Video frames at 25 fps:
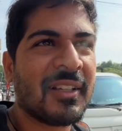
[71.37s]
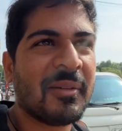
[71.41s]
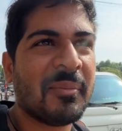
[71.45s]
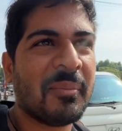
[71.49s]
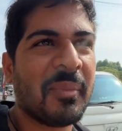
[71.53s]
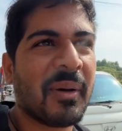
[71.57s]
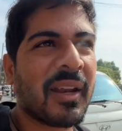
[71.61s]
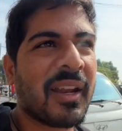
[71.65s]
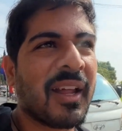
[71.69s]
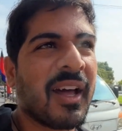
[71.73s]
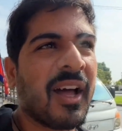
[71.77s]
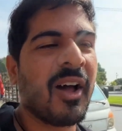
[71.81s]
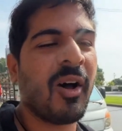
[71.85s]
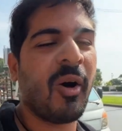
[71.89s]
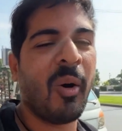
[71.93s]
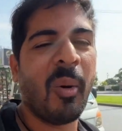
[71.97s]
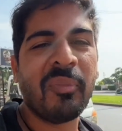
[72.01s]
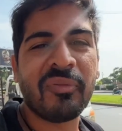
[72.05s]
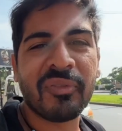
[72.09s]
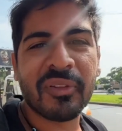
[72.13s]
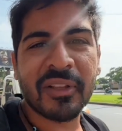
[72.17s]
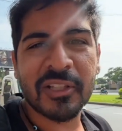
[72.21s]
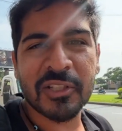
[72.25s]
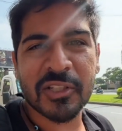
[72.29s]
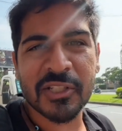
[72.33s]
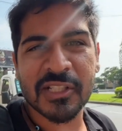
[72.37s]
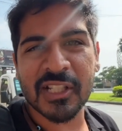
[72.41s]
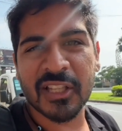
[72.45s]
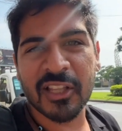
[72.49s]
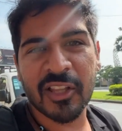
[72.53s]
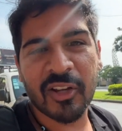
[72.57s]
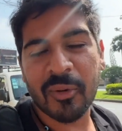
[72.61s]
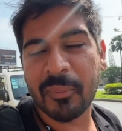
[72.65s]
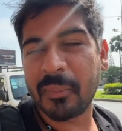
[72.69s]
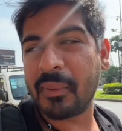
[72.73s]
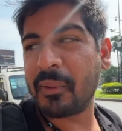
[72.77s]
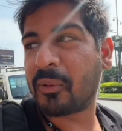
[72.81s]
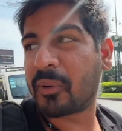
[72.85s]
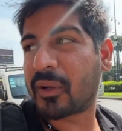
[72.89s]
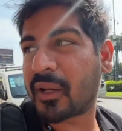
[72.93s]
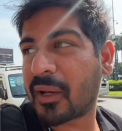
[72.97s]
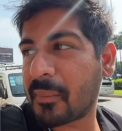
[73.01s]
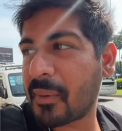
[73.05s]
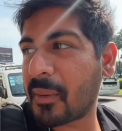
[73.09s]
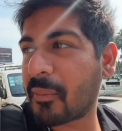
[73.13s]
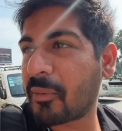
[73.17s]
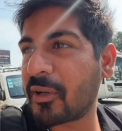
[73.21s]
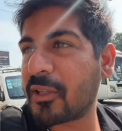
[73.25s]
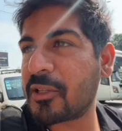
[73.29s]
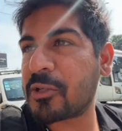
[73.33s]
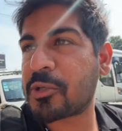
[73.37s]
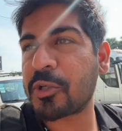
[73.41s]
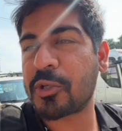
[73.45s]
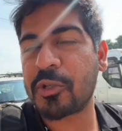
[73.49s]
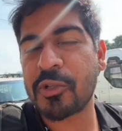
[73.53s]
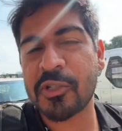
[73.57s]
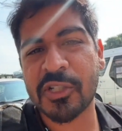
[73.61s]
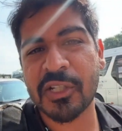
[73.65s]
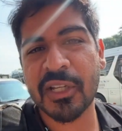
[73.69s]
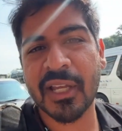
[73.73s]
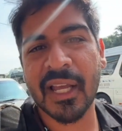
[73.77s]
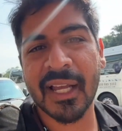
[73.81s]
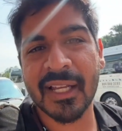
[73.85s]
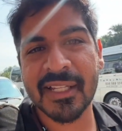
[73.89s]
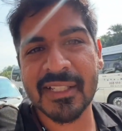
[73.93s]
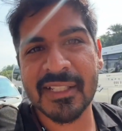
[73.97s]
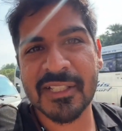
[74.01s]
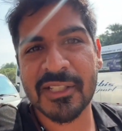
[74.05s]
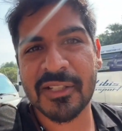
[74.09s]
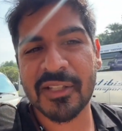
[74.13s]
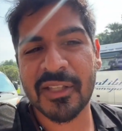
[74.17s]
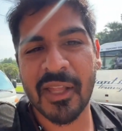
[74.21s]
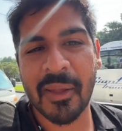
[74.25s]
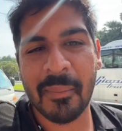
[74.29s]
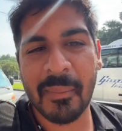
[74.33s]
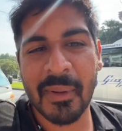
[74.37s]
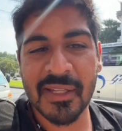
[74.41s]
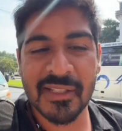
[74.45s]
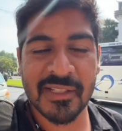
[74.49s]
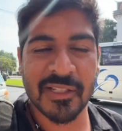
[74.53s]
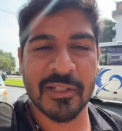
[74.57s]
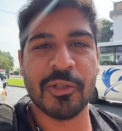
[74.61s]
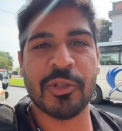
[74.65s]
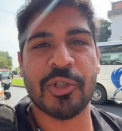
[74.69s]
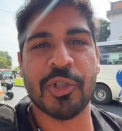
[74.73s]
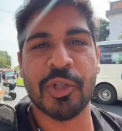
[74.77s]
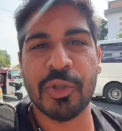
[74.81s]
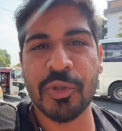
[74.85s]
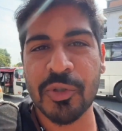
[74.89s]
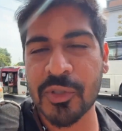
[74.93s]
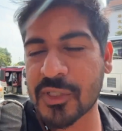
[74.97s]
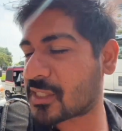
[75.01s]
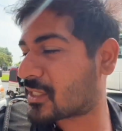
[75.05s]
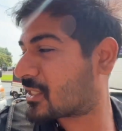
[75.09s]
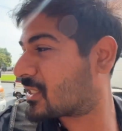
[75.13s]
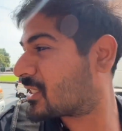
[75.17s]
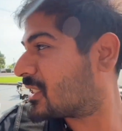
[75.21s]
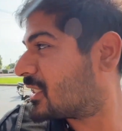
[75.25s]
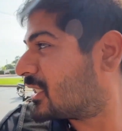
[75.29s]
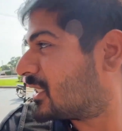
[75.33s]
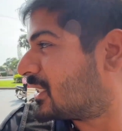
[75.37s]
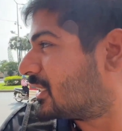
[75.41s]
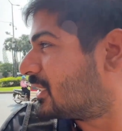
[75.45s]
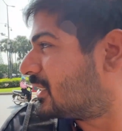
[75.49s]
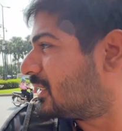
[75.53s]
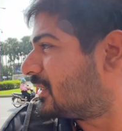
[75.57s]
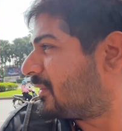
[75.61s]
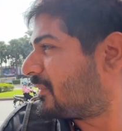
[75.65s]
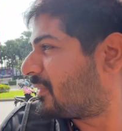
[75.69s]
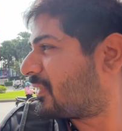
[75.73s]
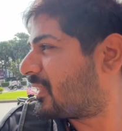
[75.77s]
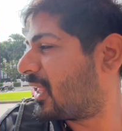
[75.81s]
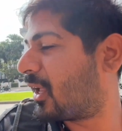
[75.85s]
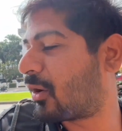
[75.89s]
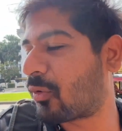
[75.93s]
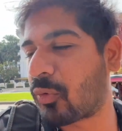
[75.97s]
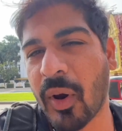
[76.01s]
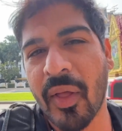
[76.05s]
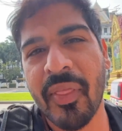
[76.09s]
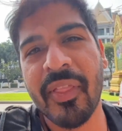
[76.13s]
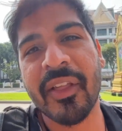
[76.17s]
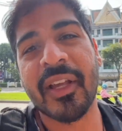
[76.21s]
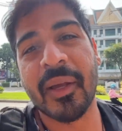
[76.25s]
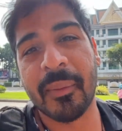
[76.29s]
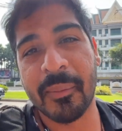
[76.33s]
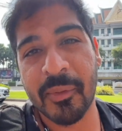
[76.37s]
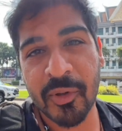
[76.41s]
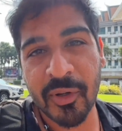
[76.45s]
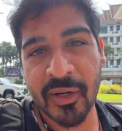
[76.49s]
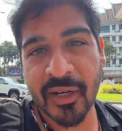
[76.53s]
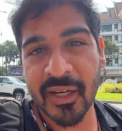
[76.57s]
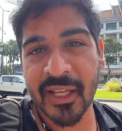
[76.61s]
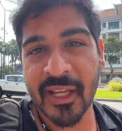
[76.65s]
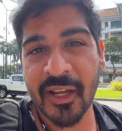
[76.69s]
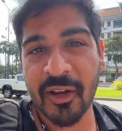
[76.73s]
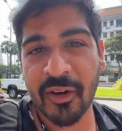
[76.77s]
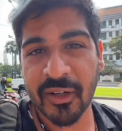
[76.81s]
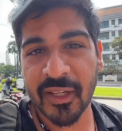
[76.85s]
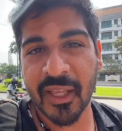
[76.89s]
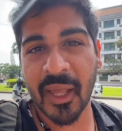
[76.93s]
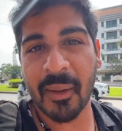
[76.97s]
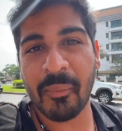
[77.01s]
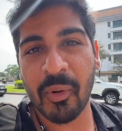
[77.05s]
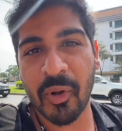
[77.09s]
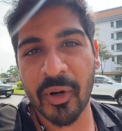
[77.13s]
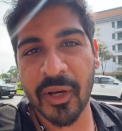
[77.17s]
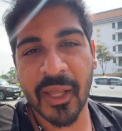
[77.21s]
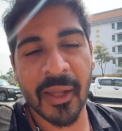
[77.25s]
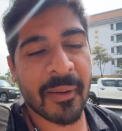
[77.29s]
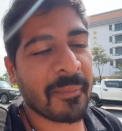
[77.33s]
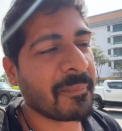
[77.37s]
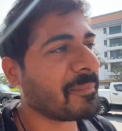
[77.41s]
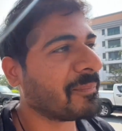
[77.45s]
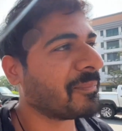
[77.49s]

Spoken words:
but hopefully in just a little bit we're going to be able to introduce you guys to the amazing Jews that run the community here in Cambodia.